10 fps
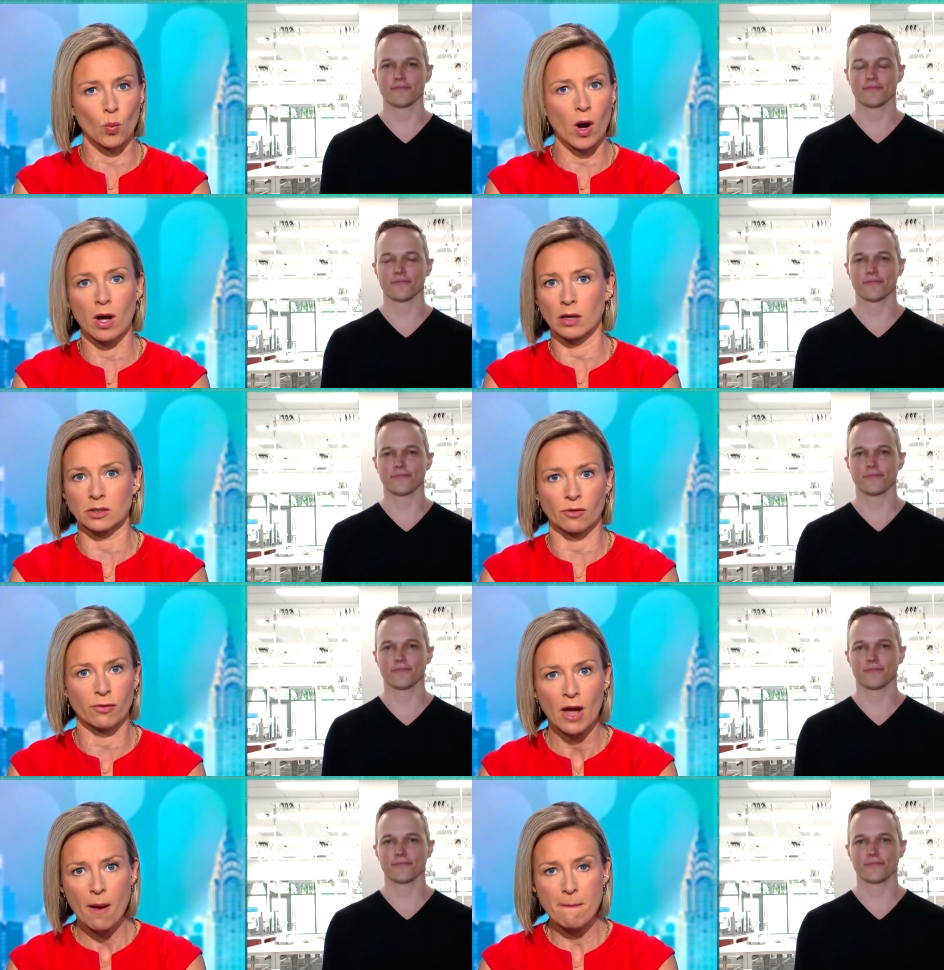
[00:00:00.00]
Speaker 1: world of
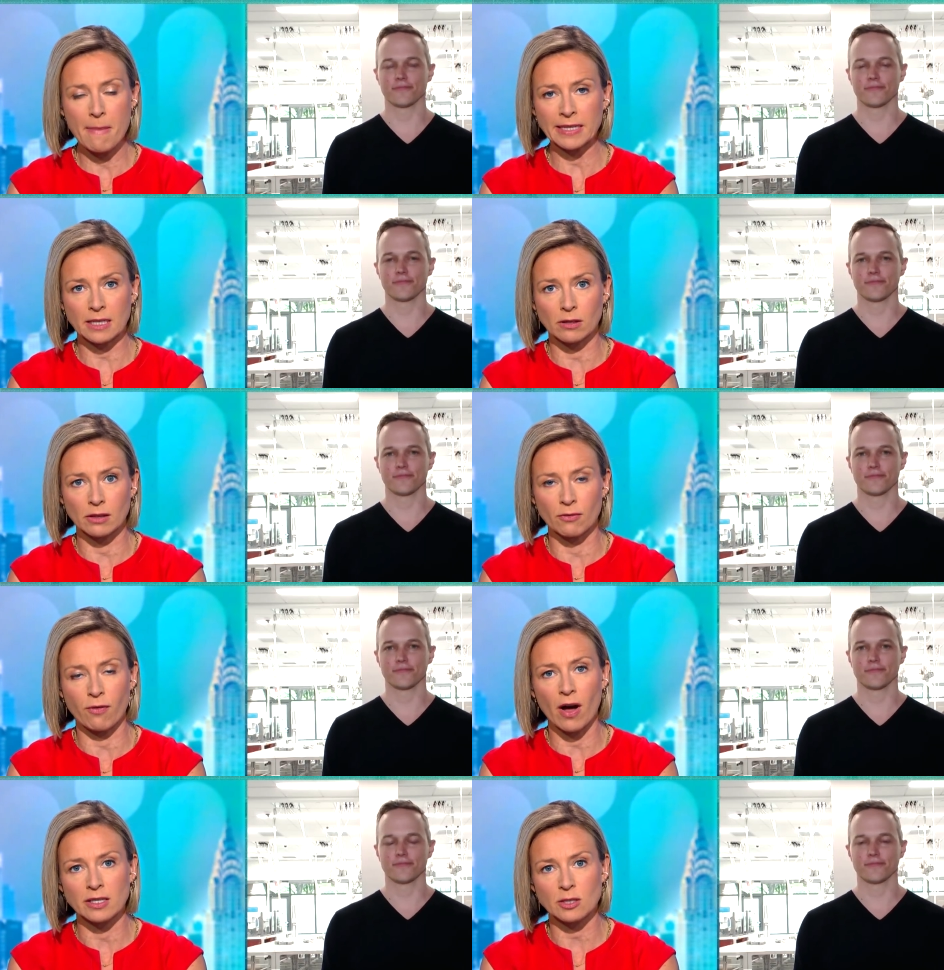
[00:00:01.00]
medical
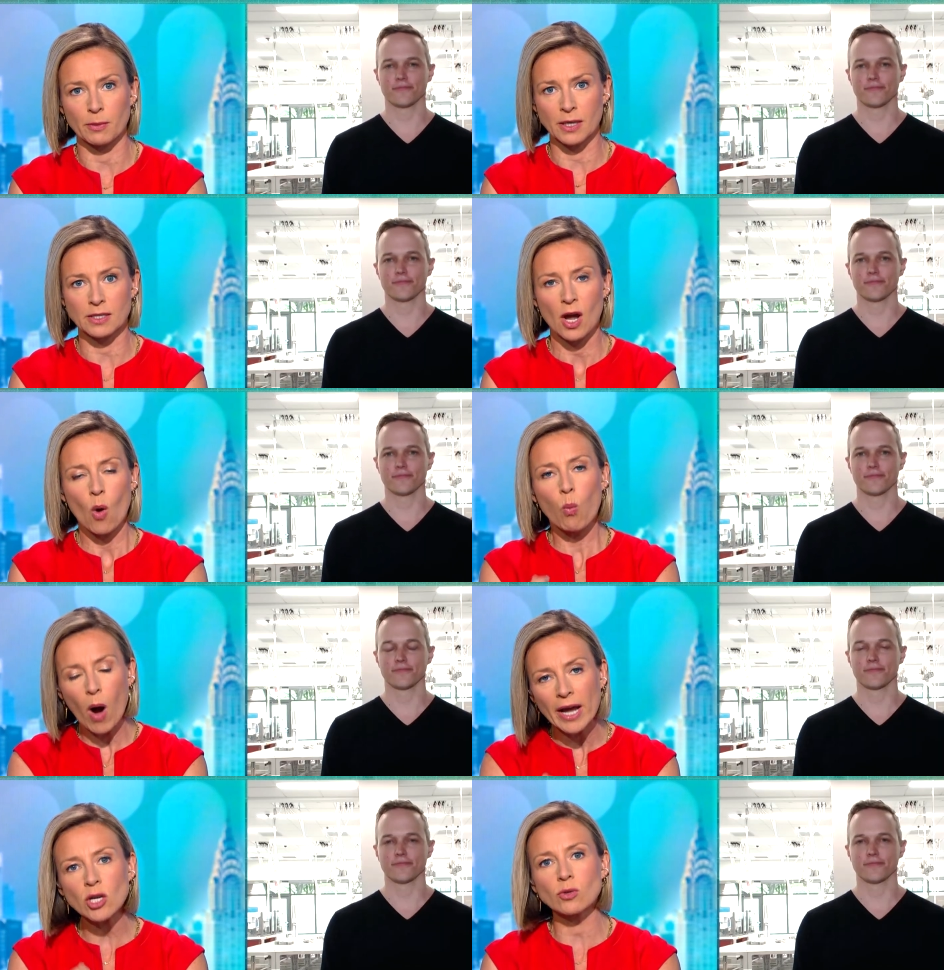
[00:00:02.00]
advancement.
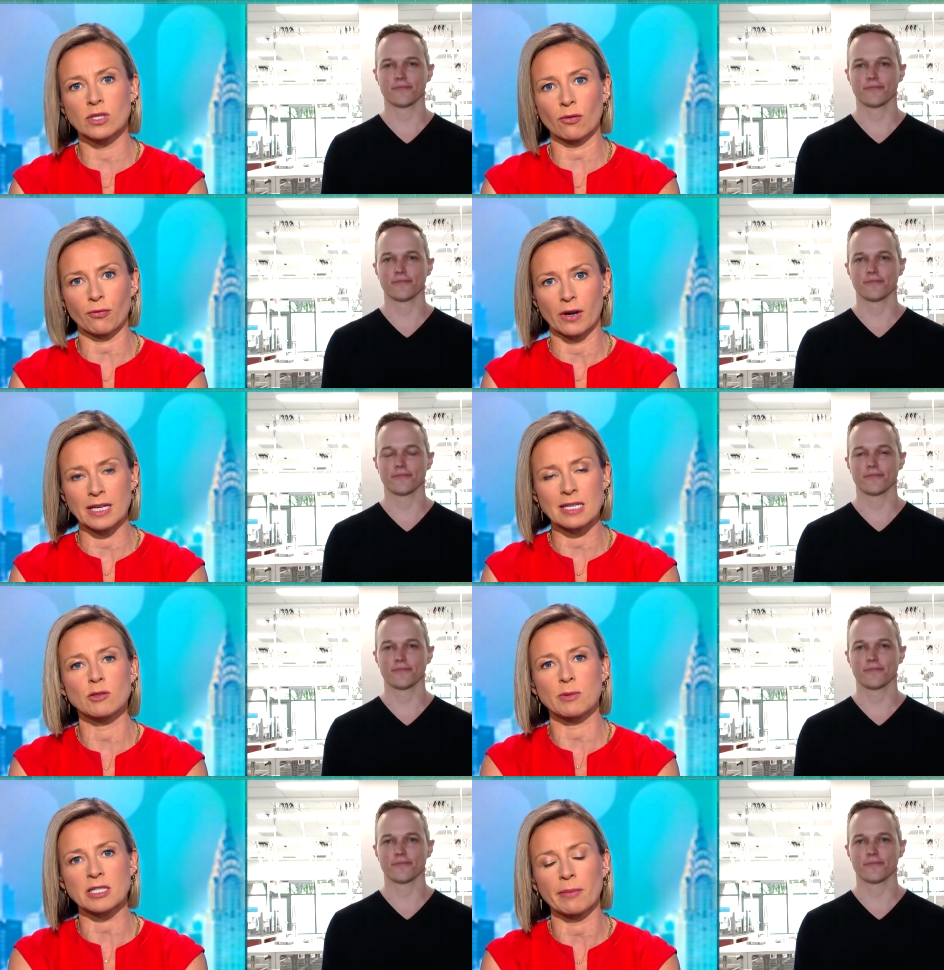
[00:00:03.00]
Why are you different? It seems
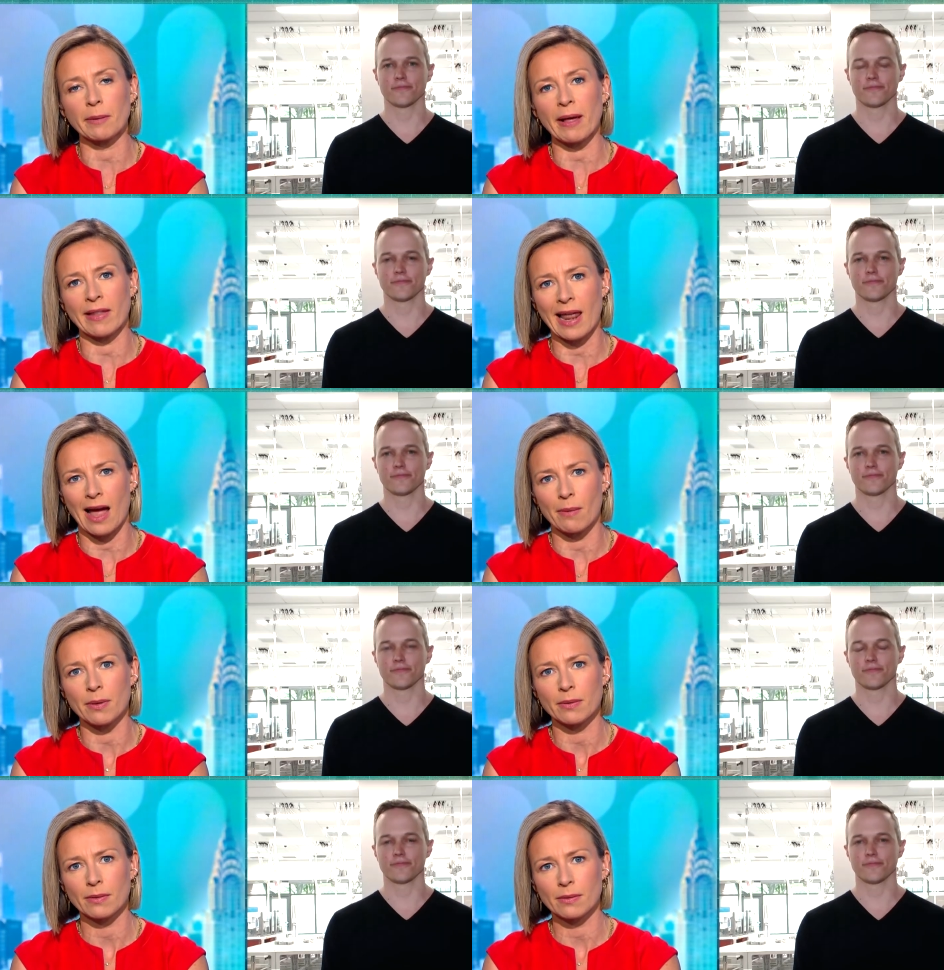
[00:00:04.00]
to be something about the lab.
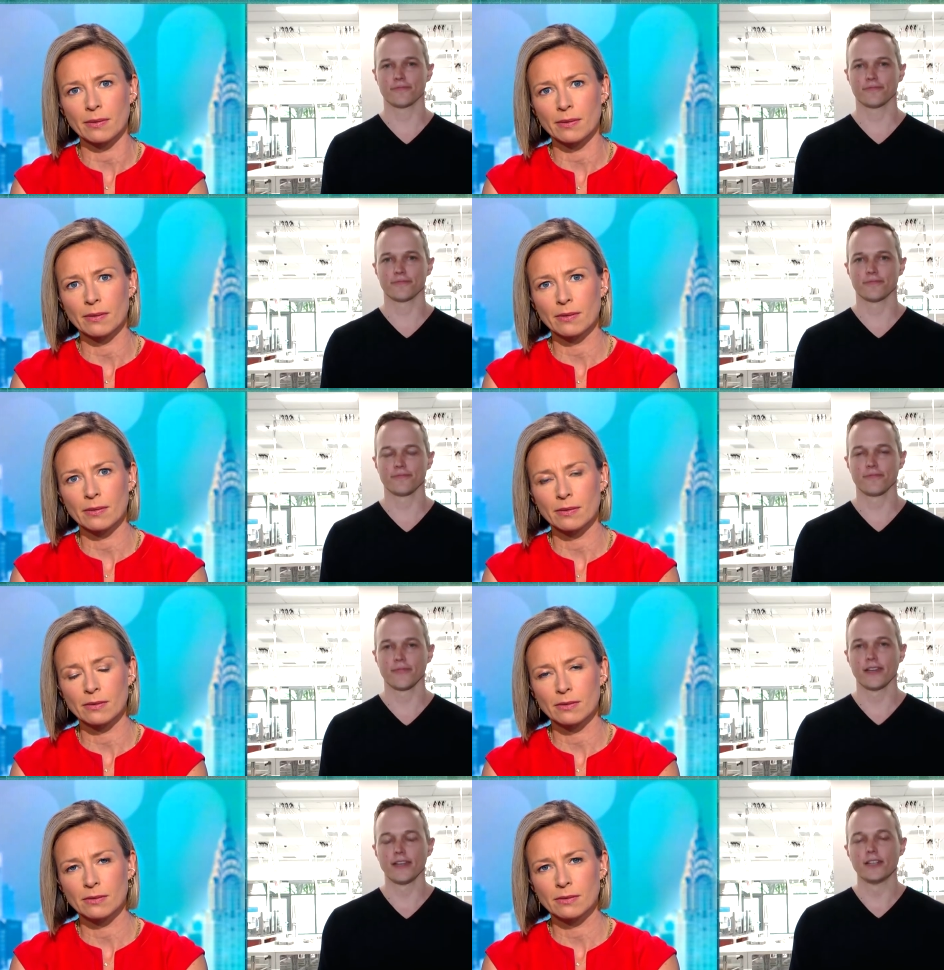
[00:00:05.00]

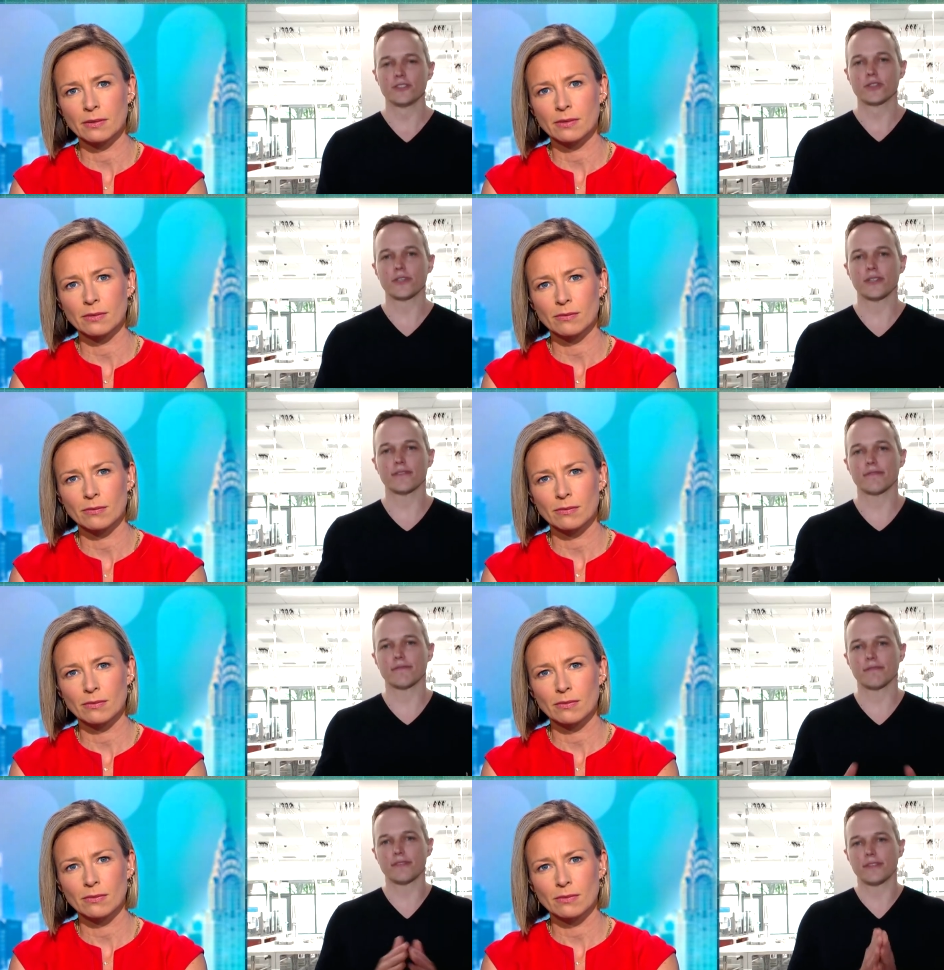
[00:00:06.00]
Speaker 2: So the
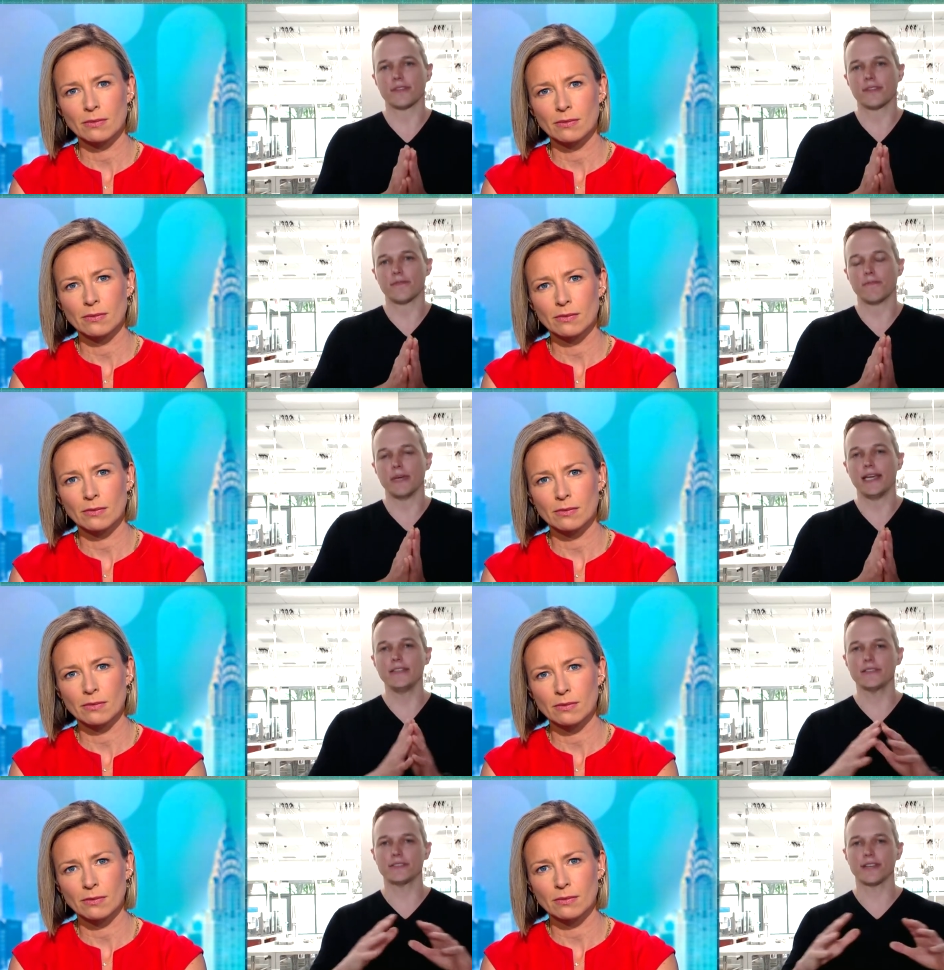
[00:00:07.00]
the
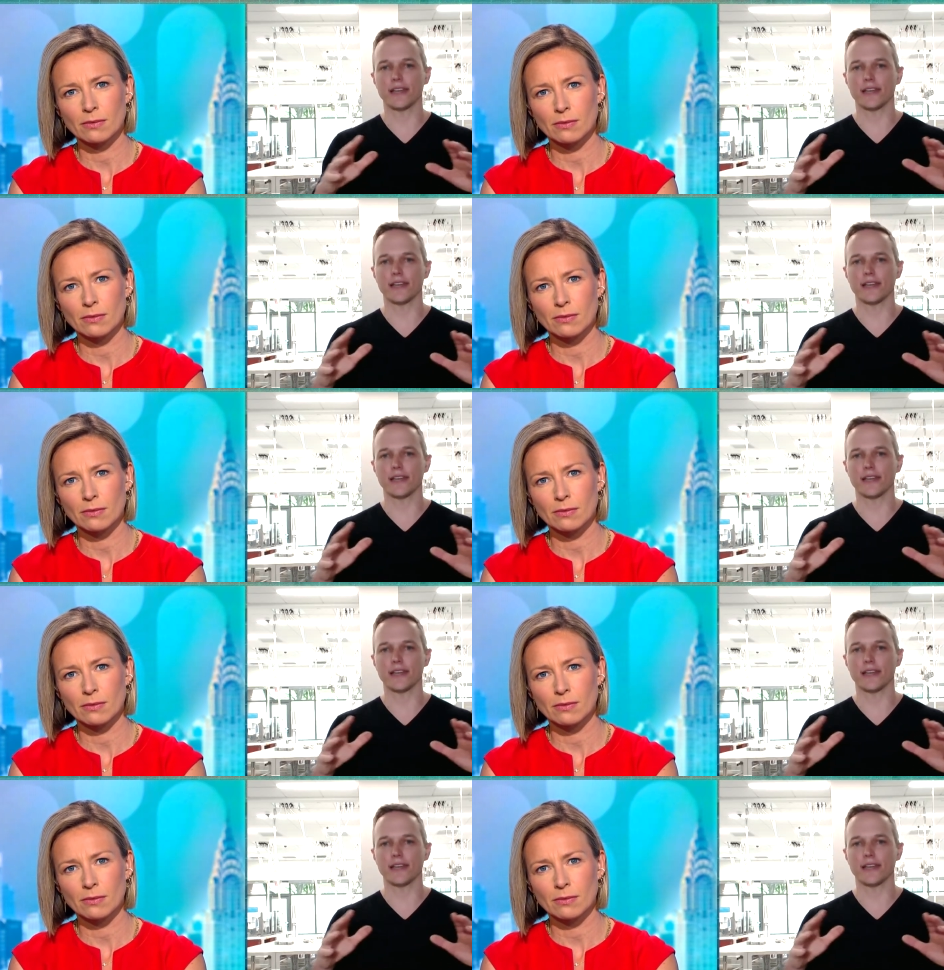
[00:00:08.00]
mainstay